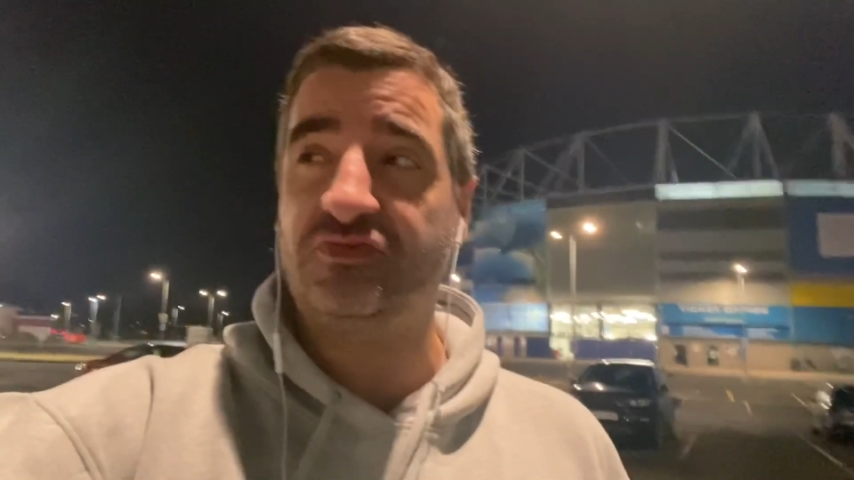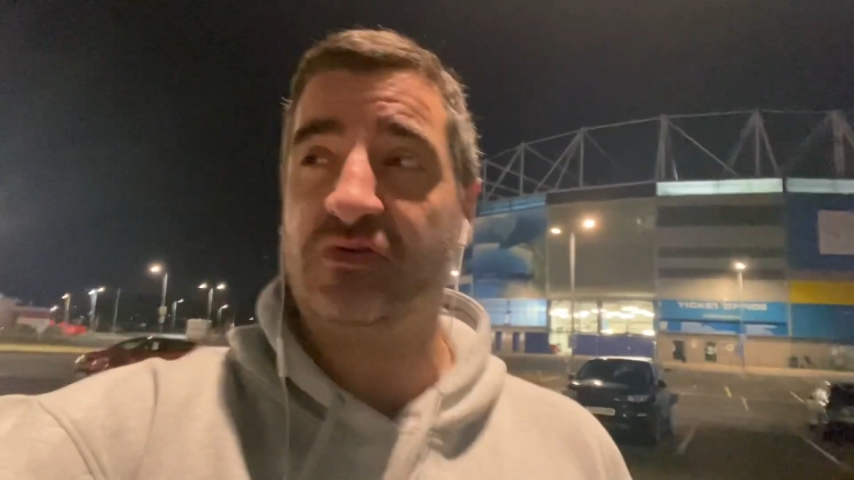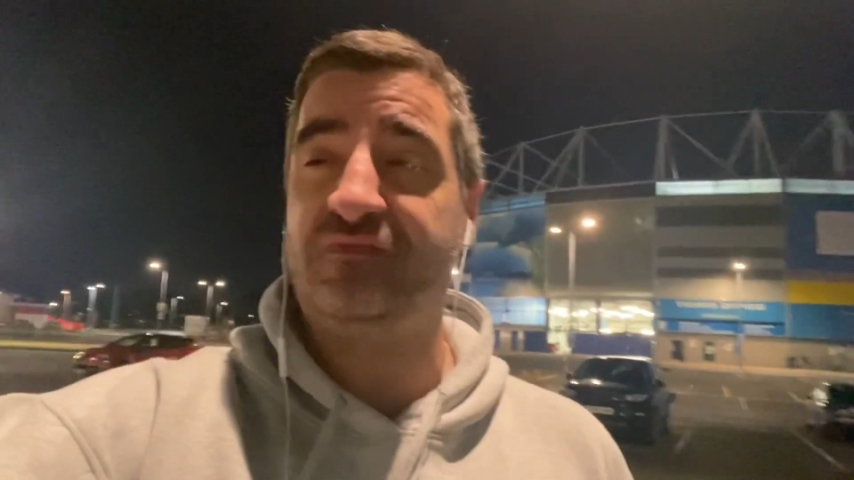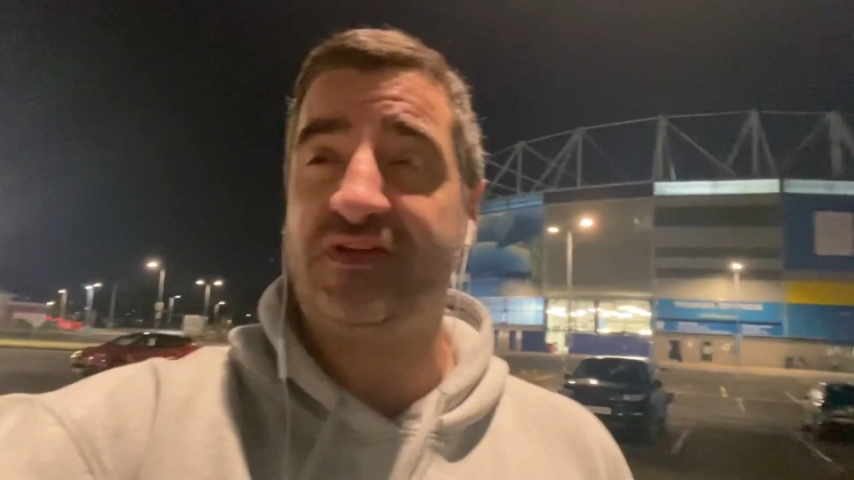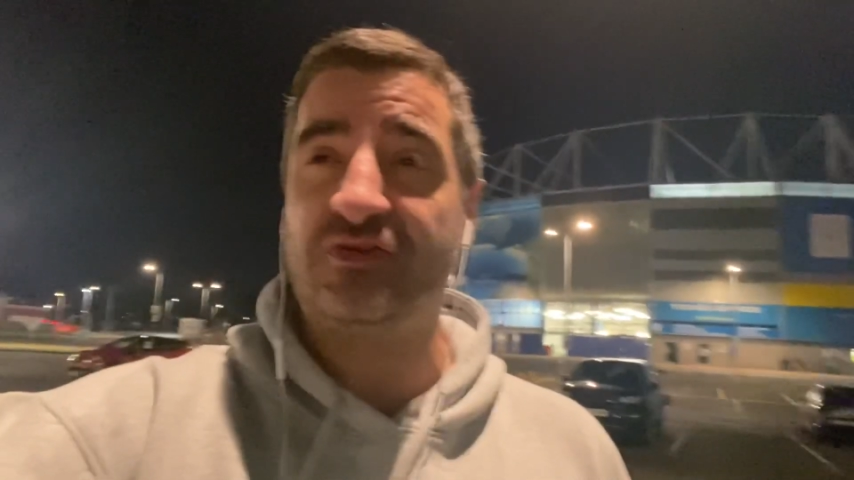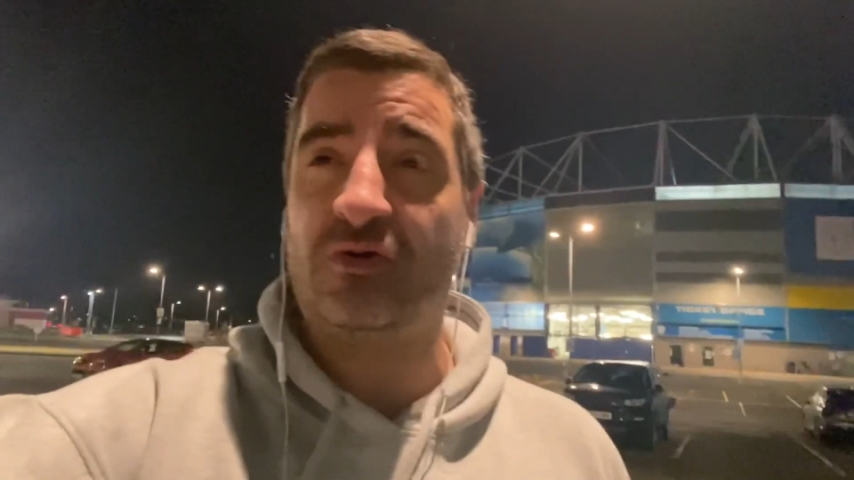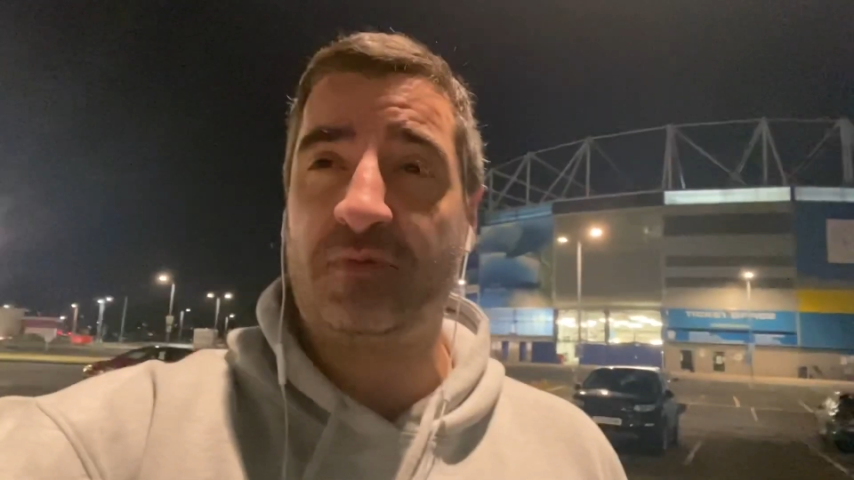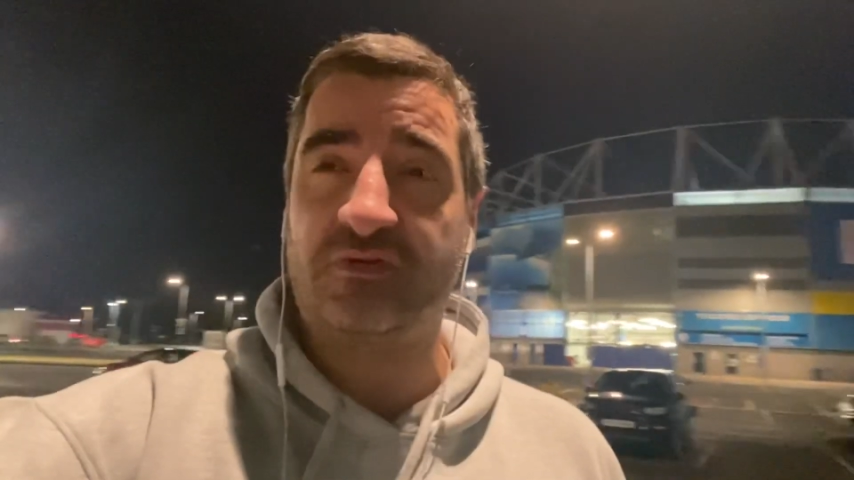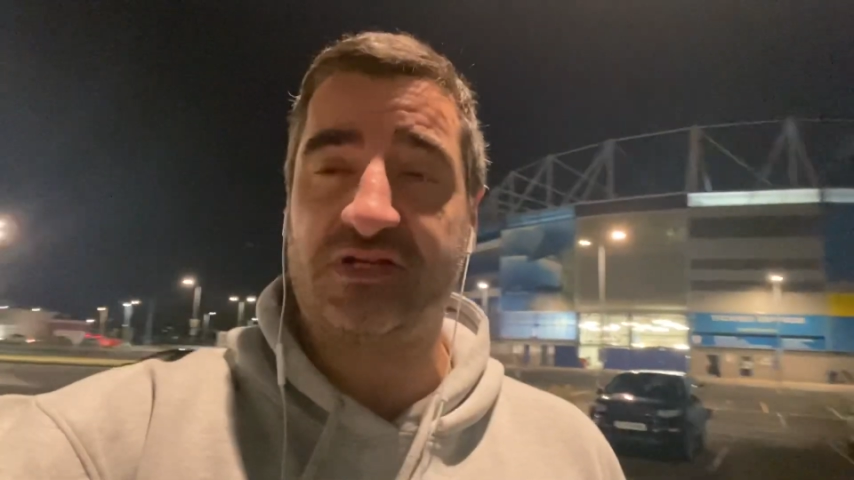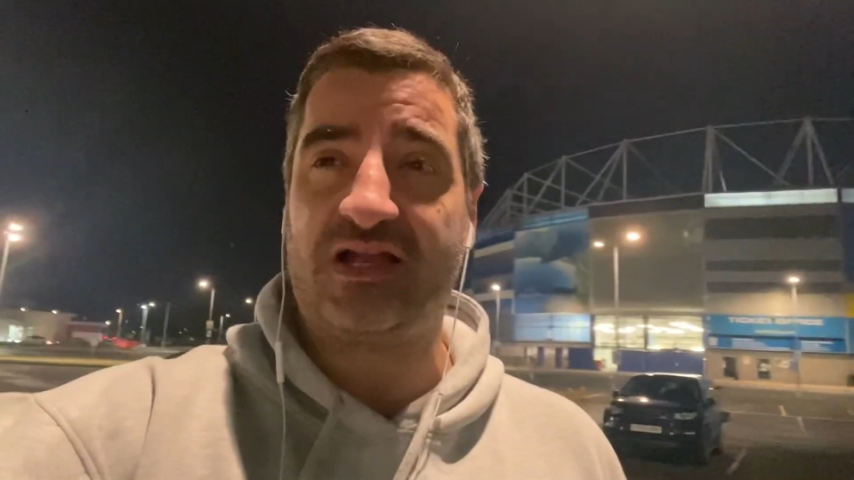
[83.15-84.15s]
do a video
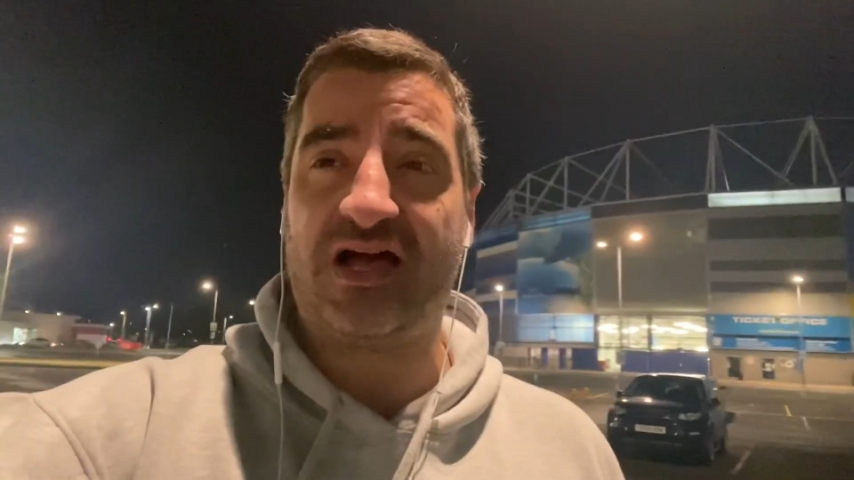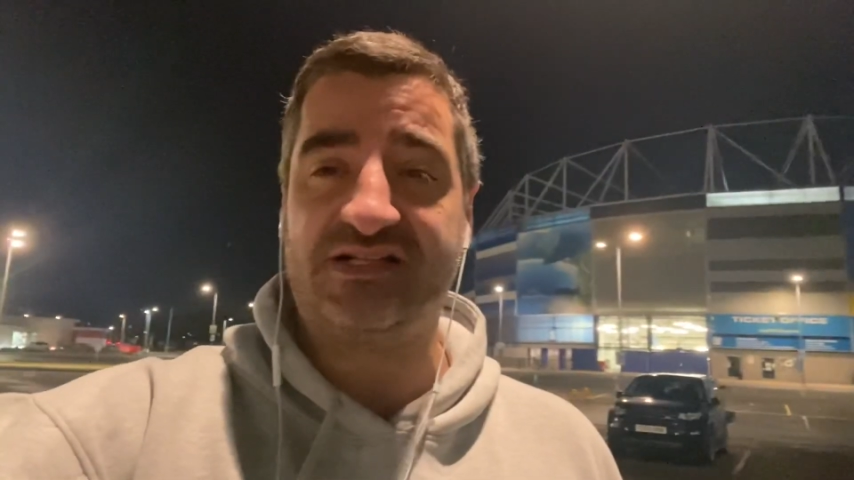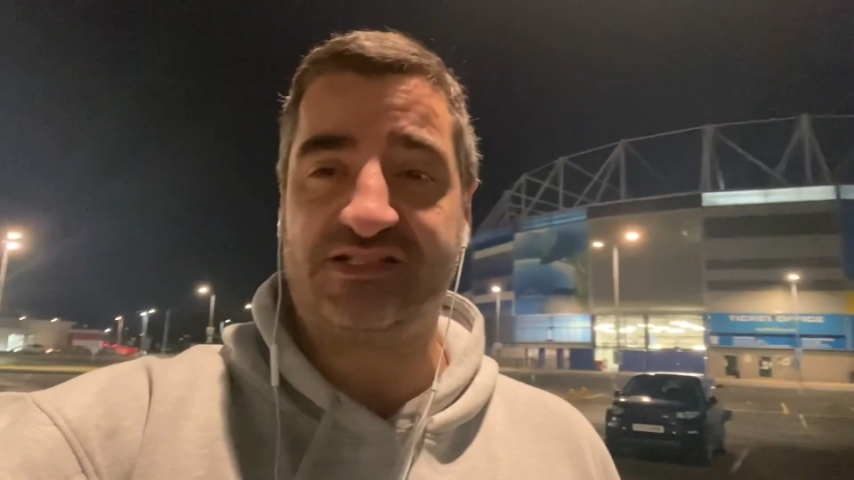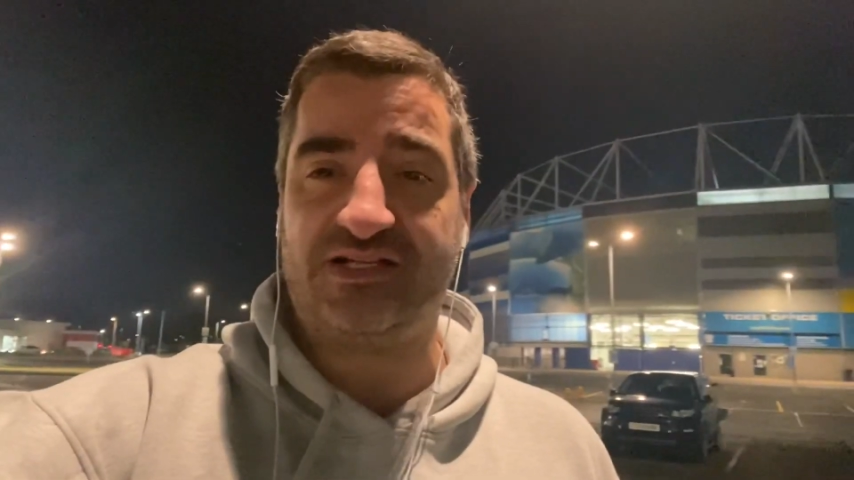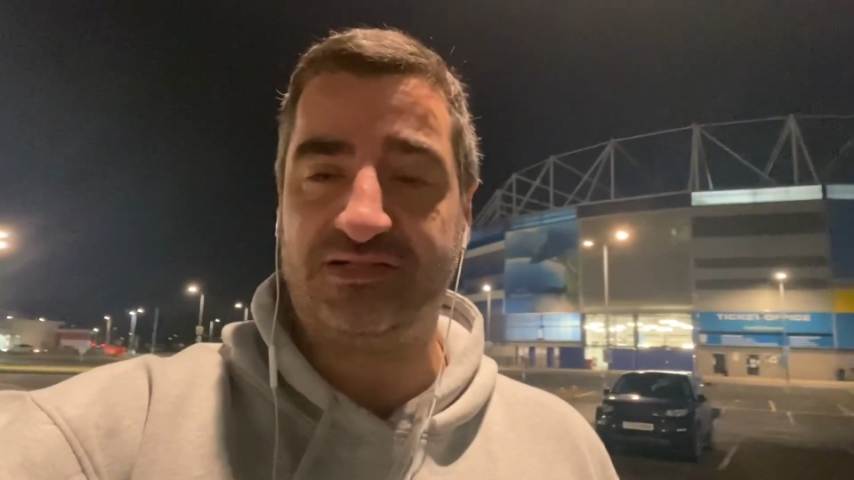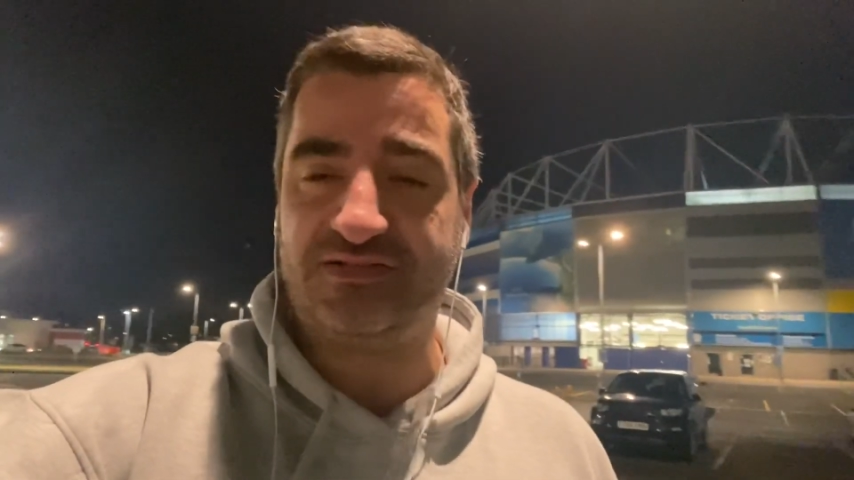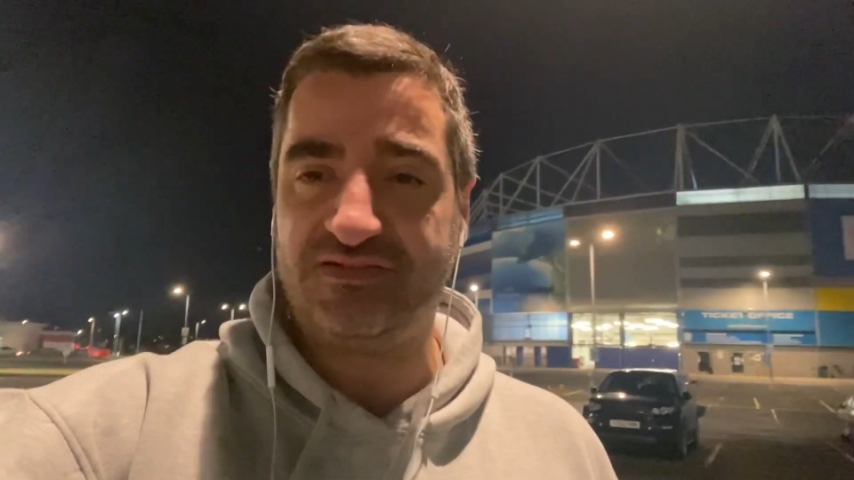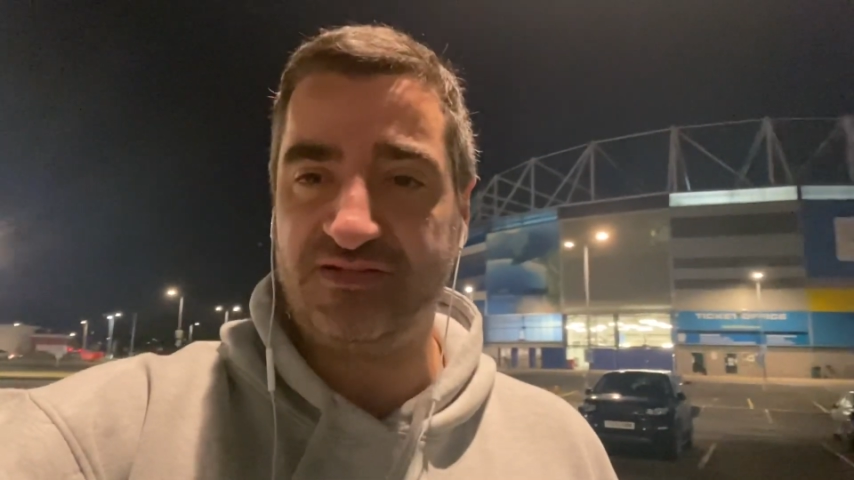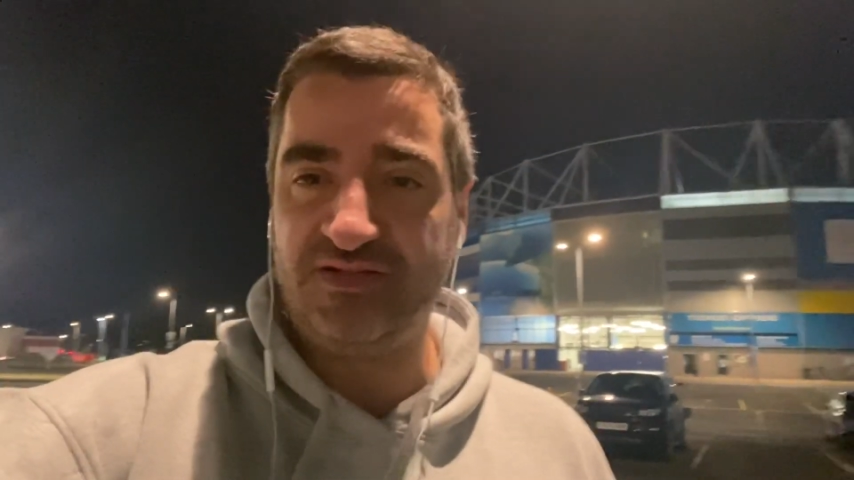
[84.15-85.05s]
about it last night,